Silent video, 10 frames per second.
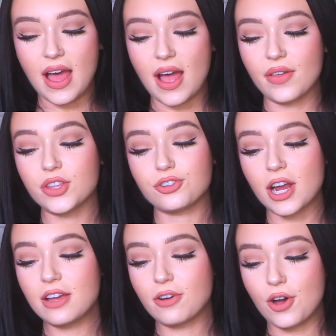On the
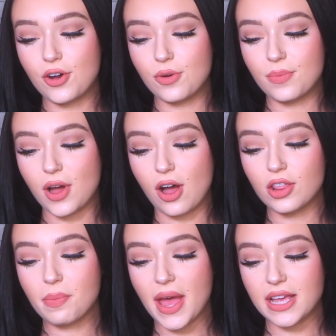drive home, all
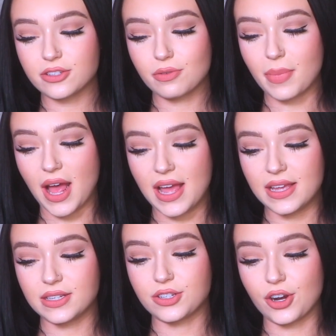the
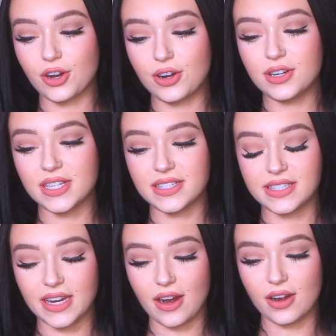passersby turned and
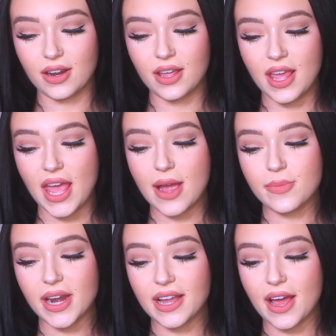stared, and
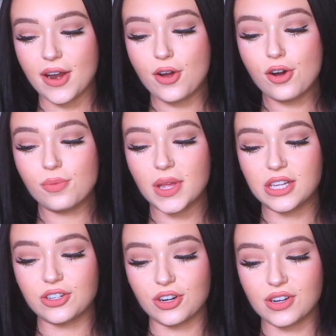when I got home
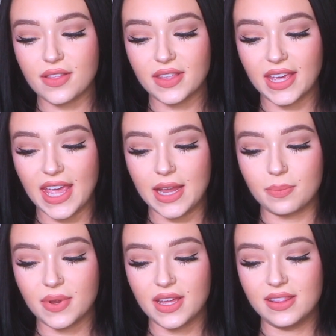and turned on the
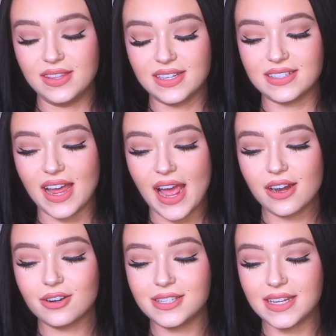game, the
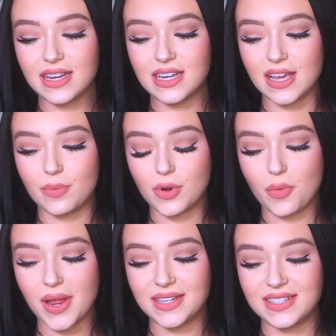entire stadium
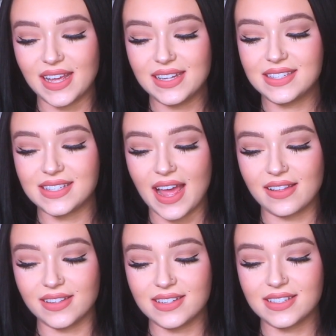went dead
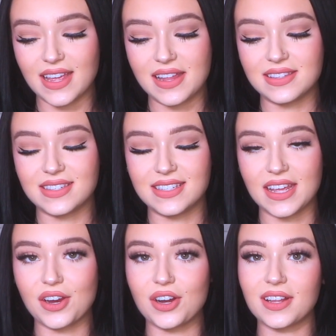silent and
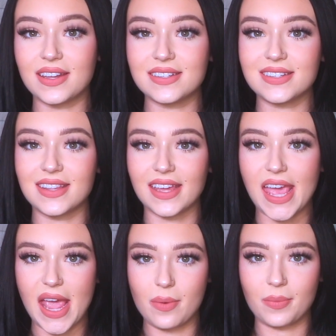stared into the
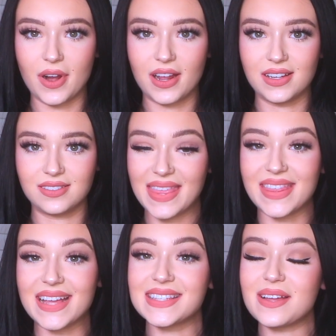camera.
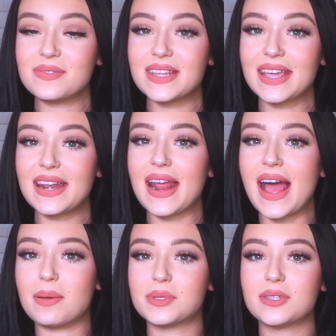That sounds like an
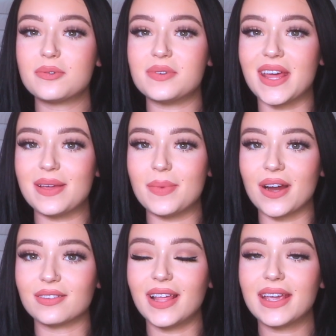absolute
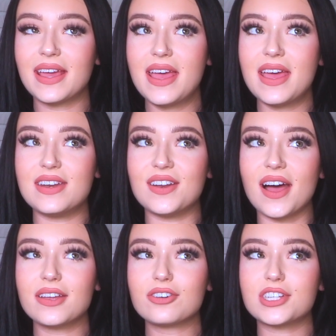nightmare. Like,
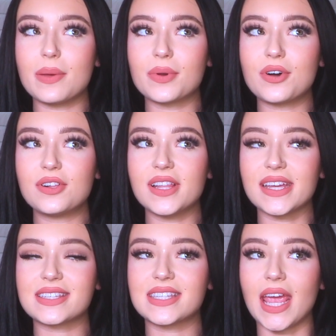not your typical,
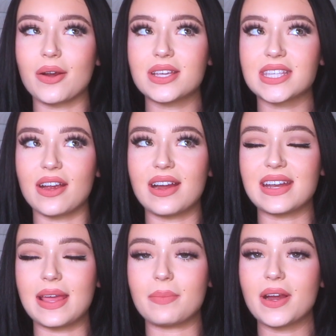like, scary
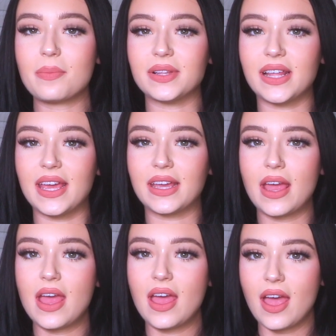nightmare, but, like,
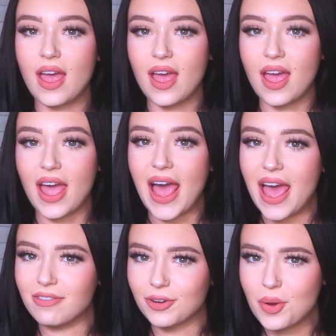
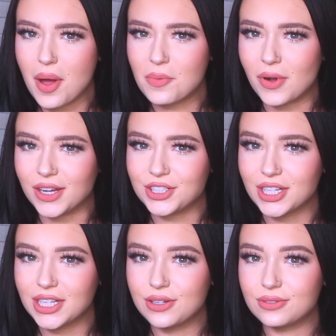everyone
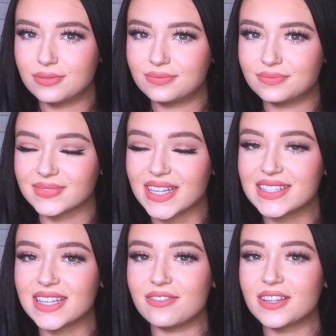watching you
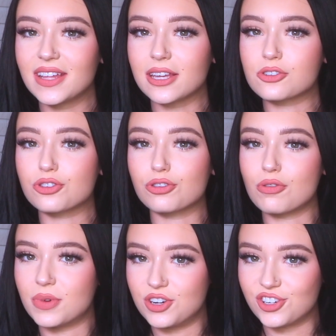is giving, like,
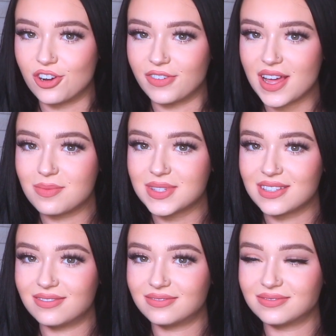Truman Show
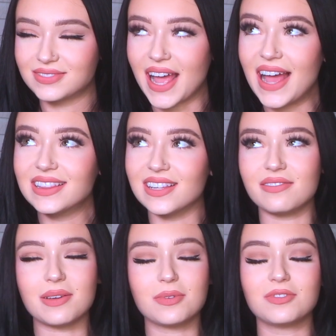vibes. I
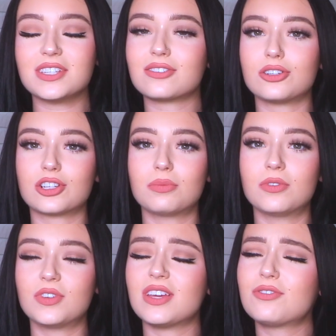love that movie. It's such a good
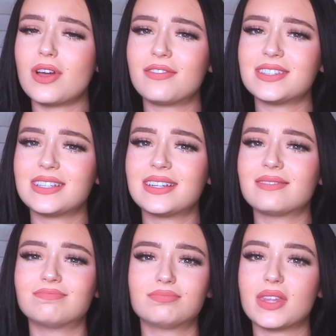movie. If you haven't seen it,
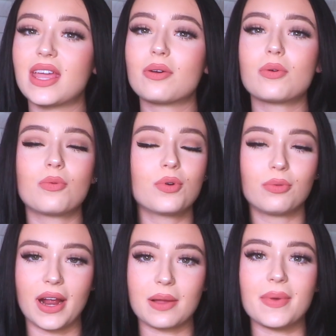
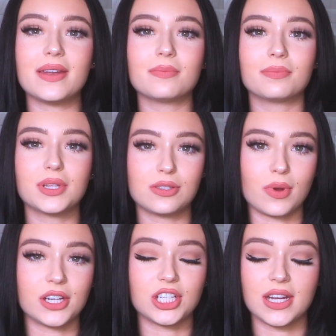would recommend, please
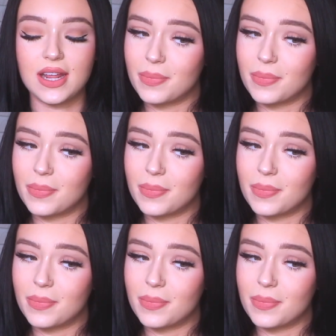watch it.